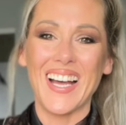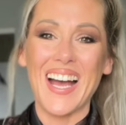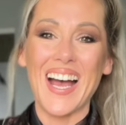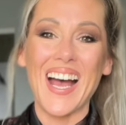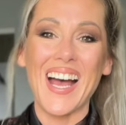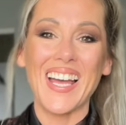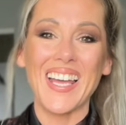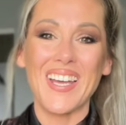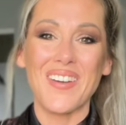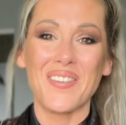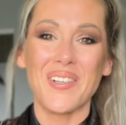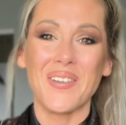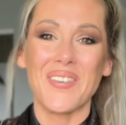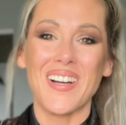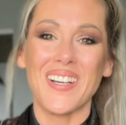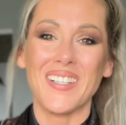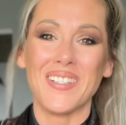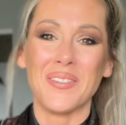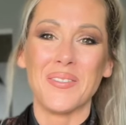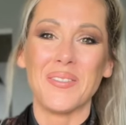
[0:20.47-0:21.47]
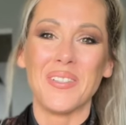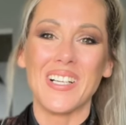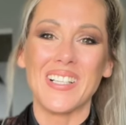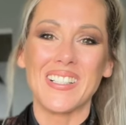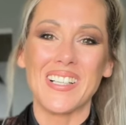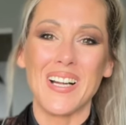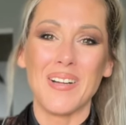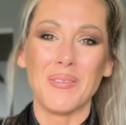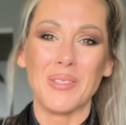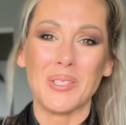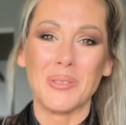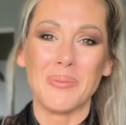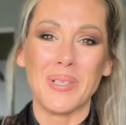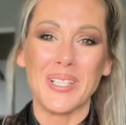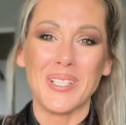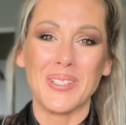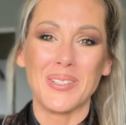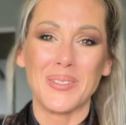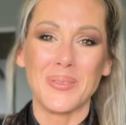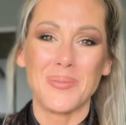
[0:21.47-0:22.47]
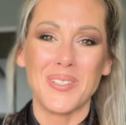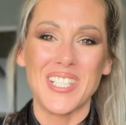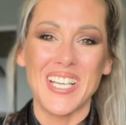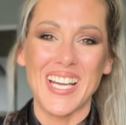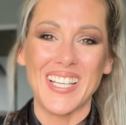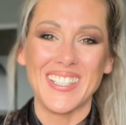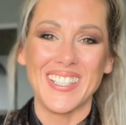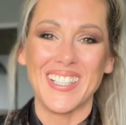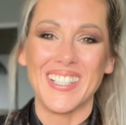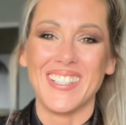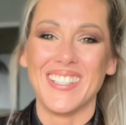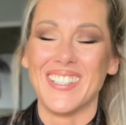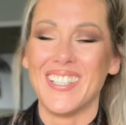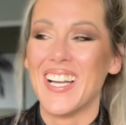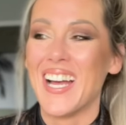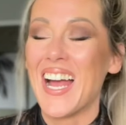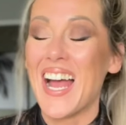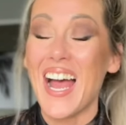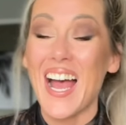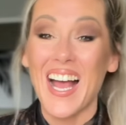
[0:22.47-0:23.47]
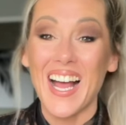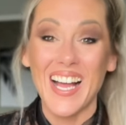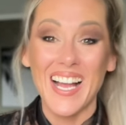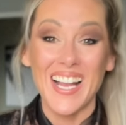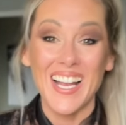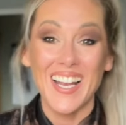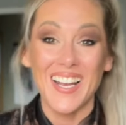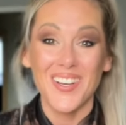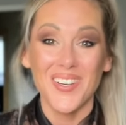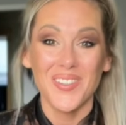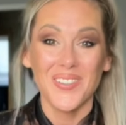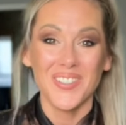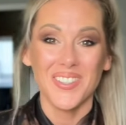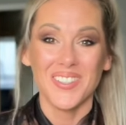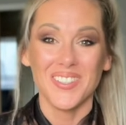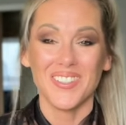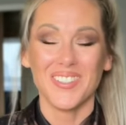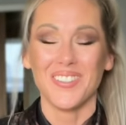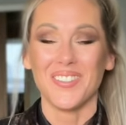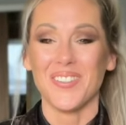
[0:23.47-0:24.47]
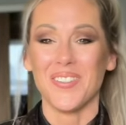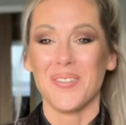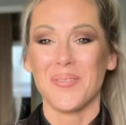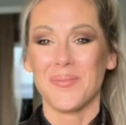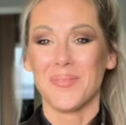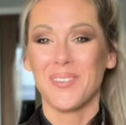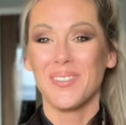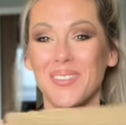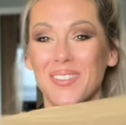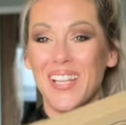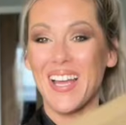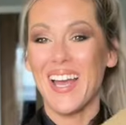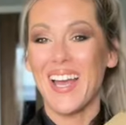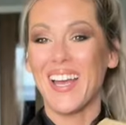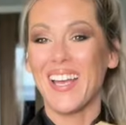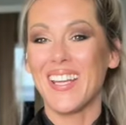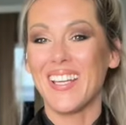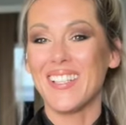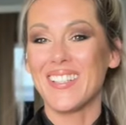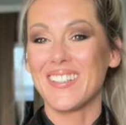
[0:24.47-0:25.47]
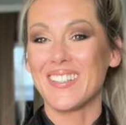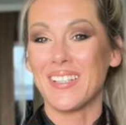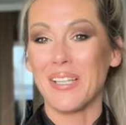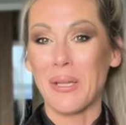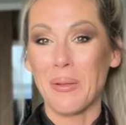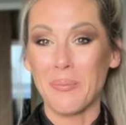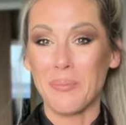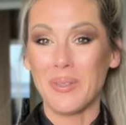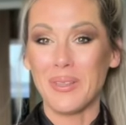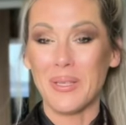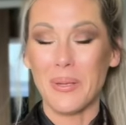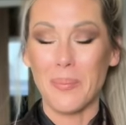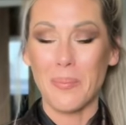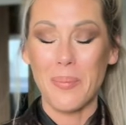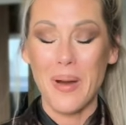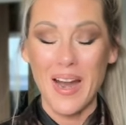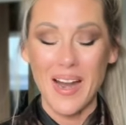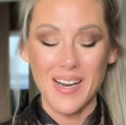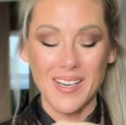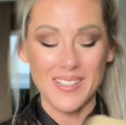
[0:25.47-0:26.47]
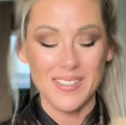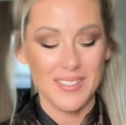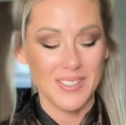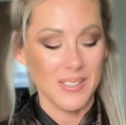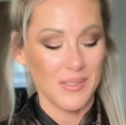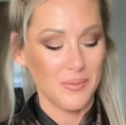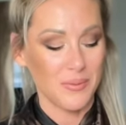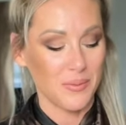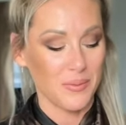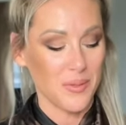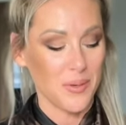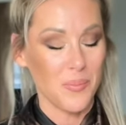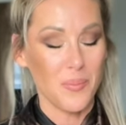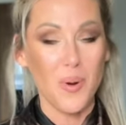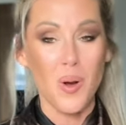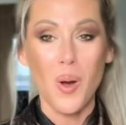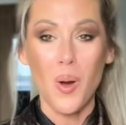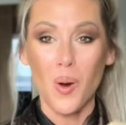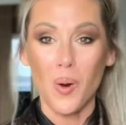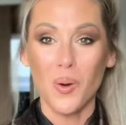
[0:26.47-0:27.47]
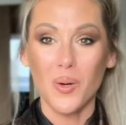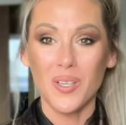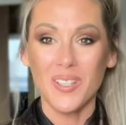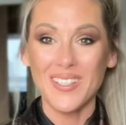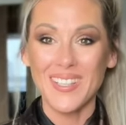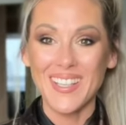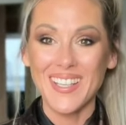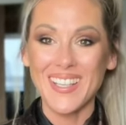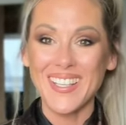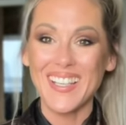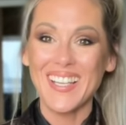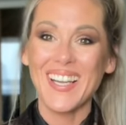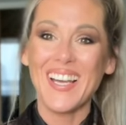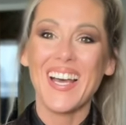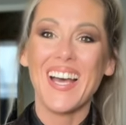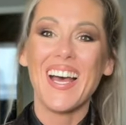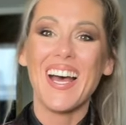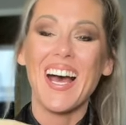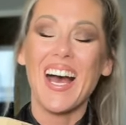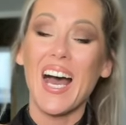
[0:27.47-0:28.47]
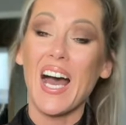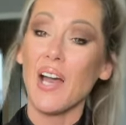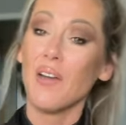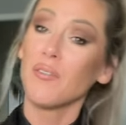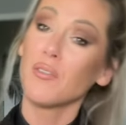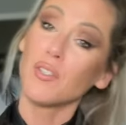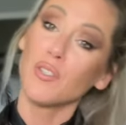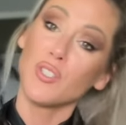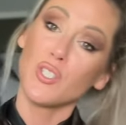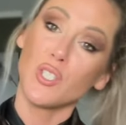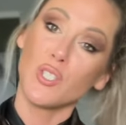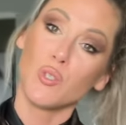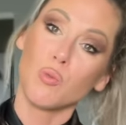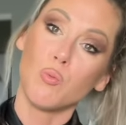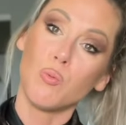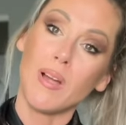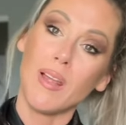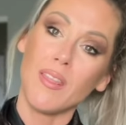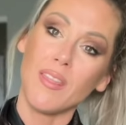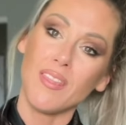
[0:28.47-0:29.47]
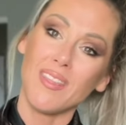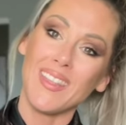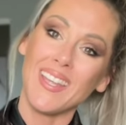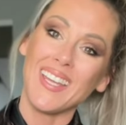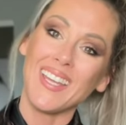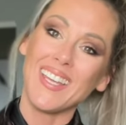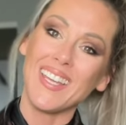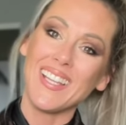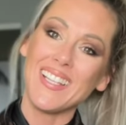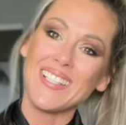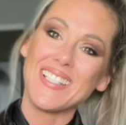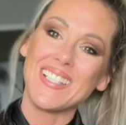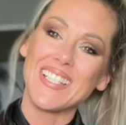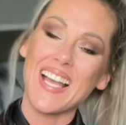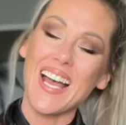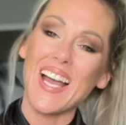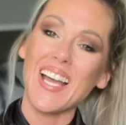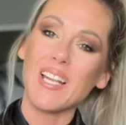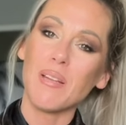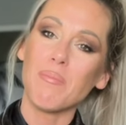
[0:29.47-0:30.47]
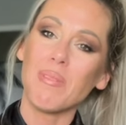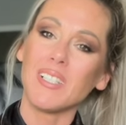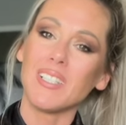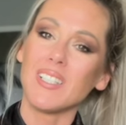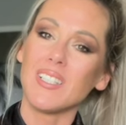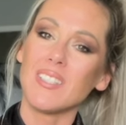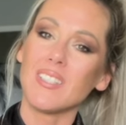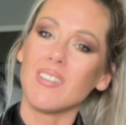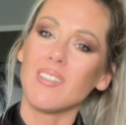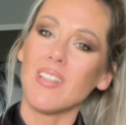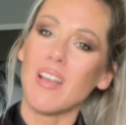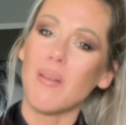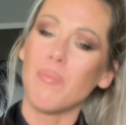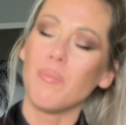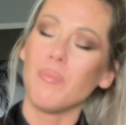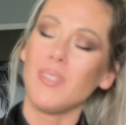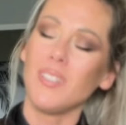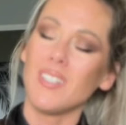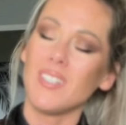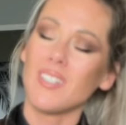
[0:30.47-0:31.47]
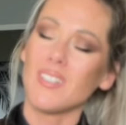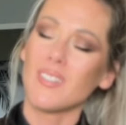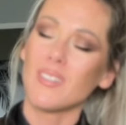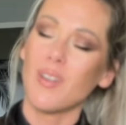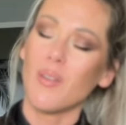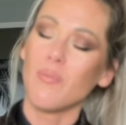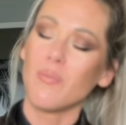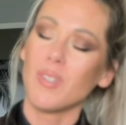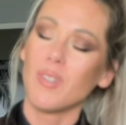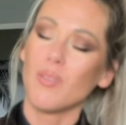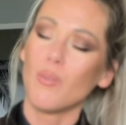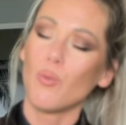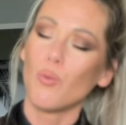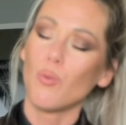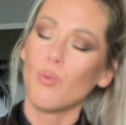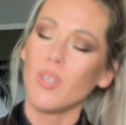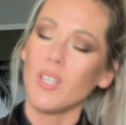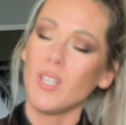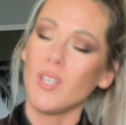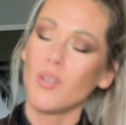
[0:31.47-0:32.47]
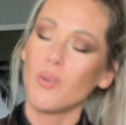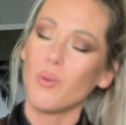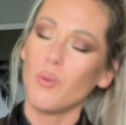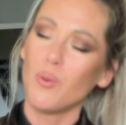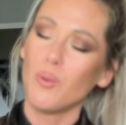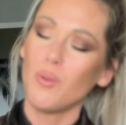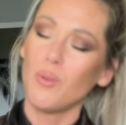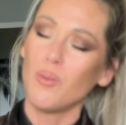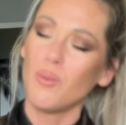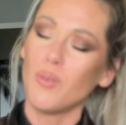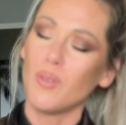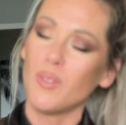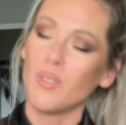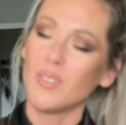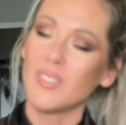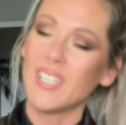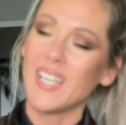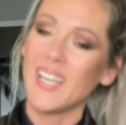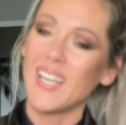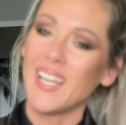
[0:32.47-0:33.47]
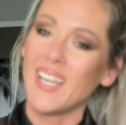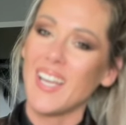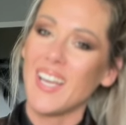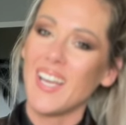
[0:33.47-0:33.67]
Hi everyone, welcome to my YouTube channel. Hello YouTube. Today is gonna be the parcel from OCHNIK. I've got just one thing inside, but it's gonna be something really cool for the